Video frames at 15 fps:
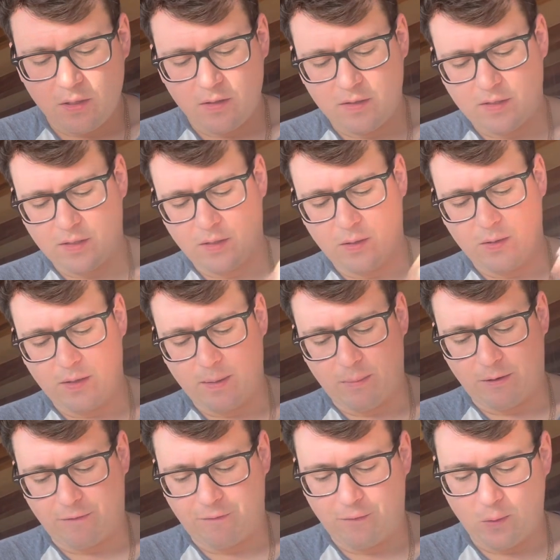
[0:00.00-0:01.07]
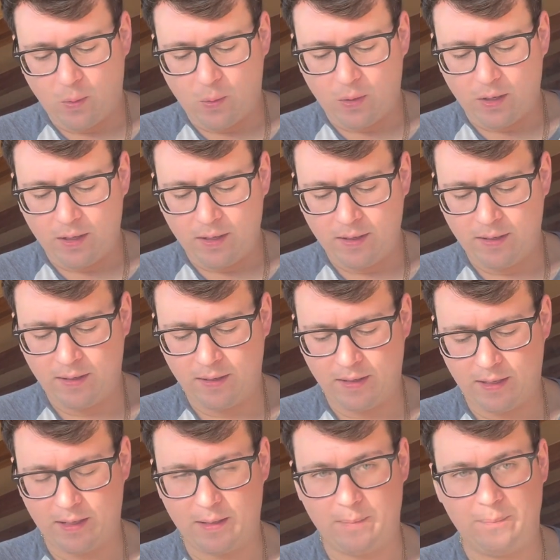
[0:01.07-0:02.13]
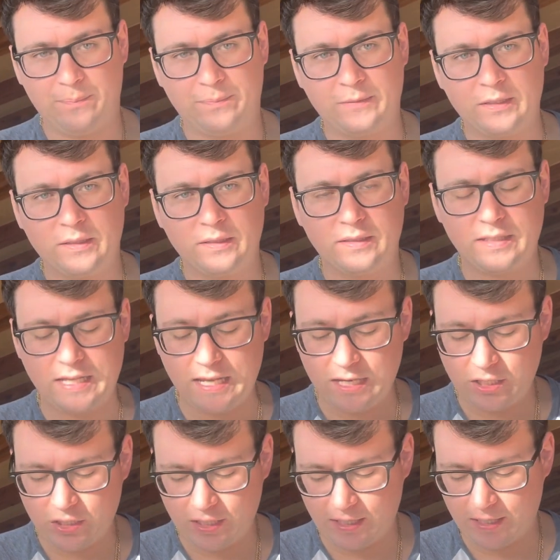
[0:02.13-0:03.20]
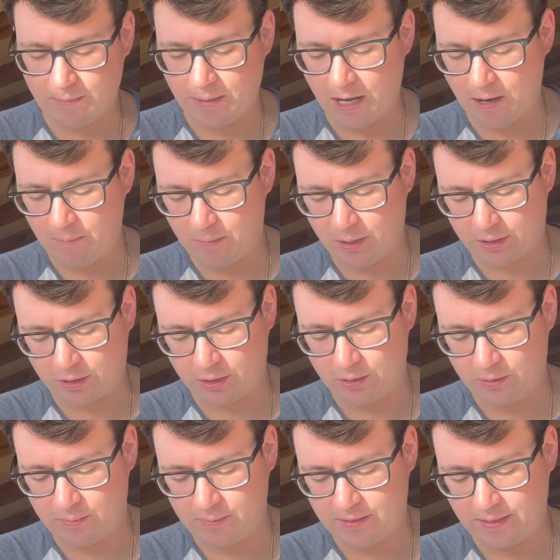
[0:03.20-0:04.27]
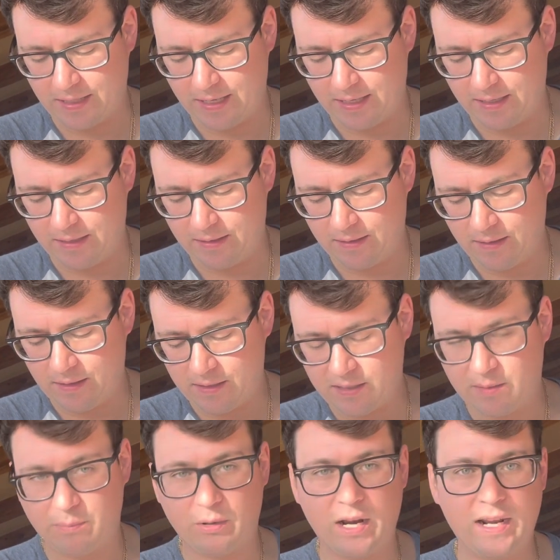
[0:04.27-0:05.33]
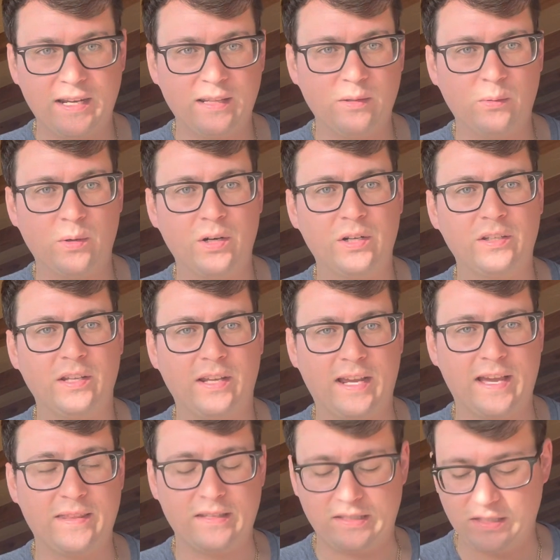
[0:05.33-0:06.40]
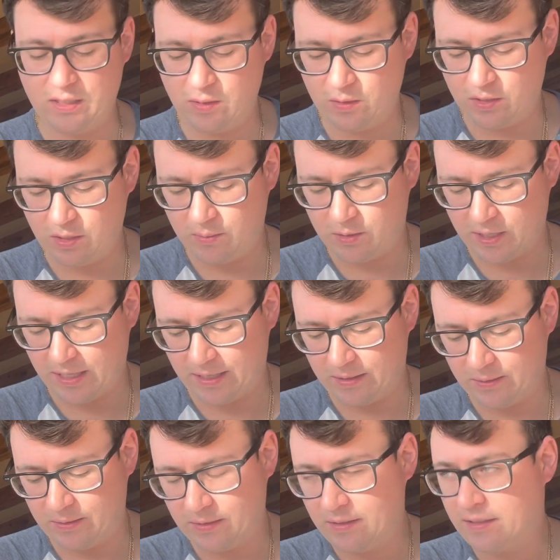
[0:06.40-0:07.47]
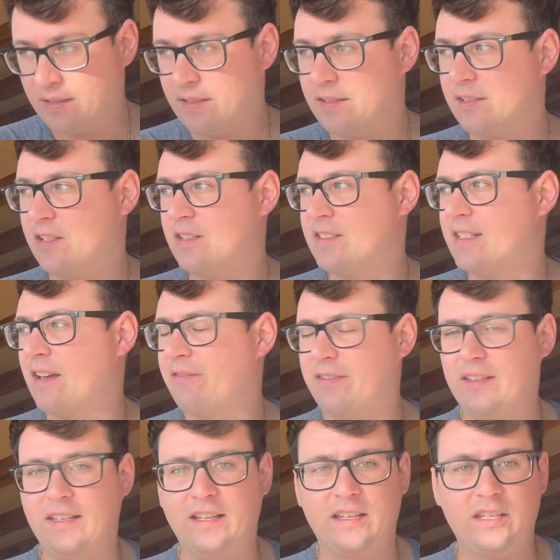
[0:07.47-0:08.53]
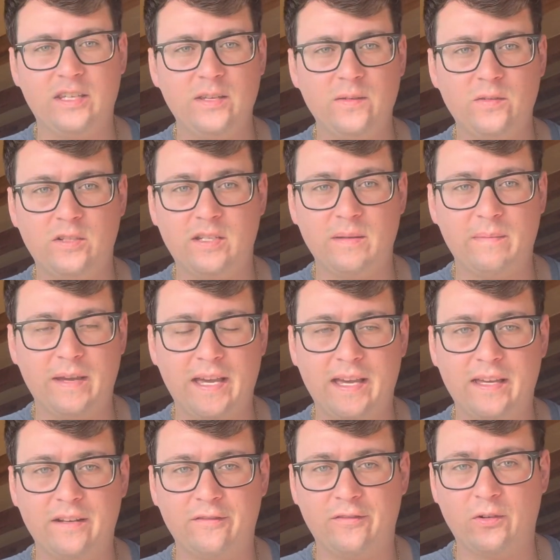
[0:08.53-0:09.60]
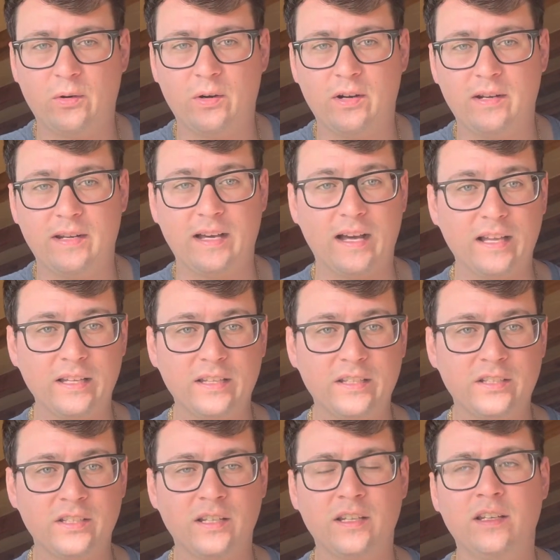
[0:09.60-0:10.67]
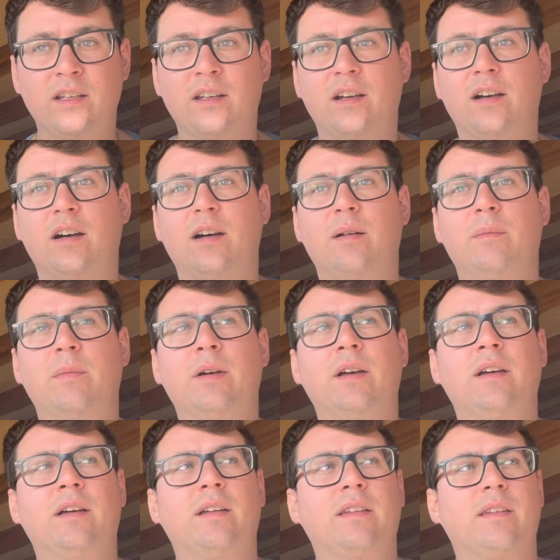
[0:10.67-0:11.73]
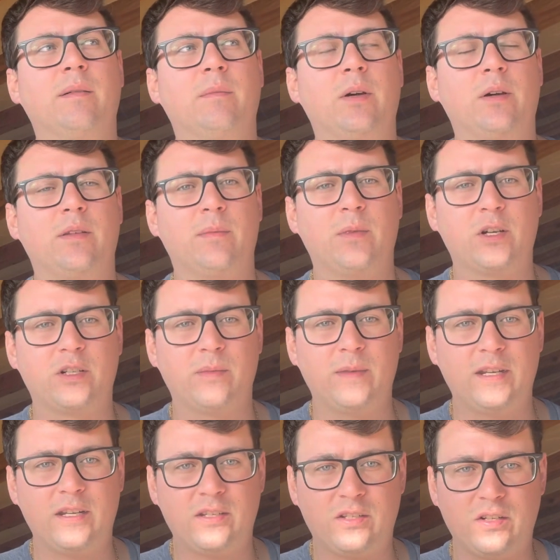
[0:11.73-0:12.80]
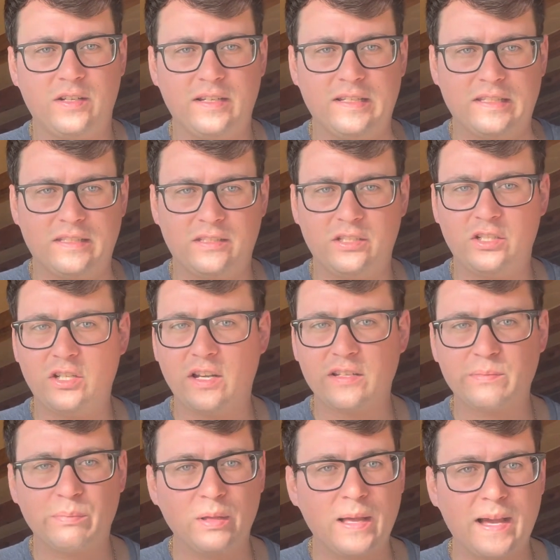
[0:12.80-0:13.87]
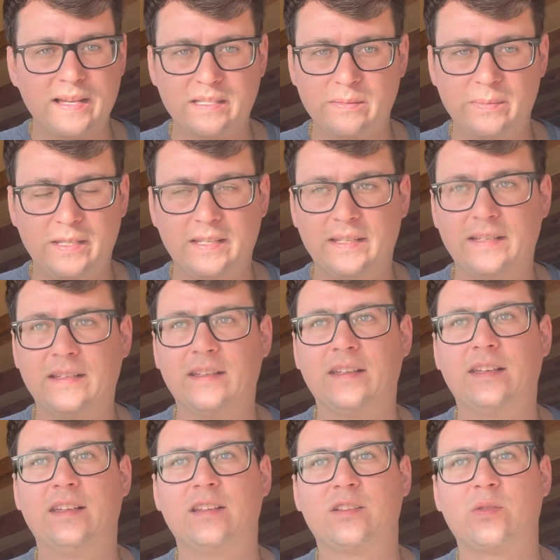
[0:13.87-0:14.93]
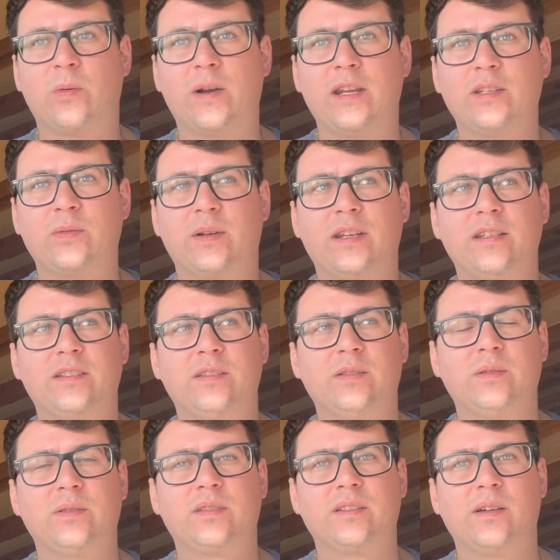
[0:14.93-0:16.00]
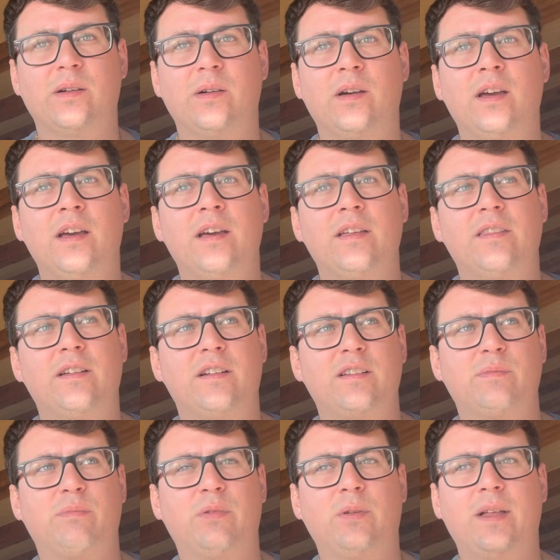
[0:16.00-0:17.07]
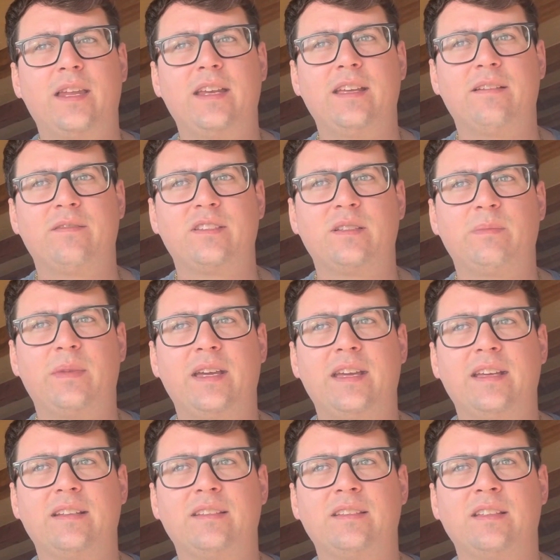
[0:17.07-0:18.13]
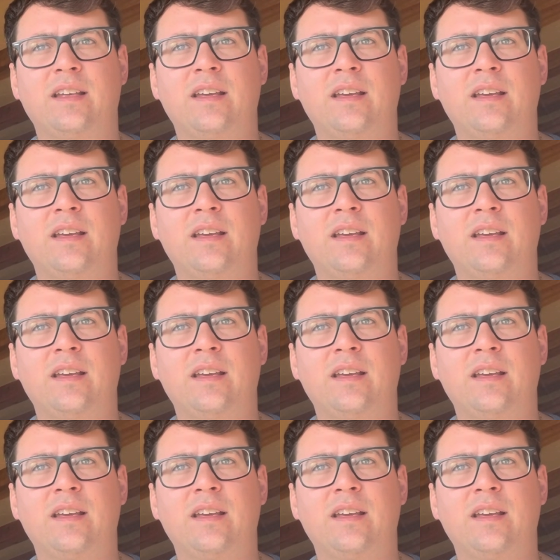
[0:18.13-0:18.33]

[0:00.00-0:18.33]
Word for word: So, number four, um, teaching about mushrooms and spreading the word, like on this YouTube channel. There's definitely a huge demand for knowledge. Um, the, mu- the mushroom industry is just blossoming in 2022, so there's plenty of space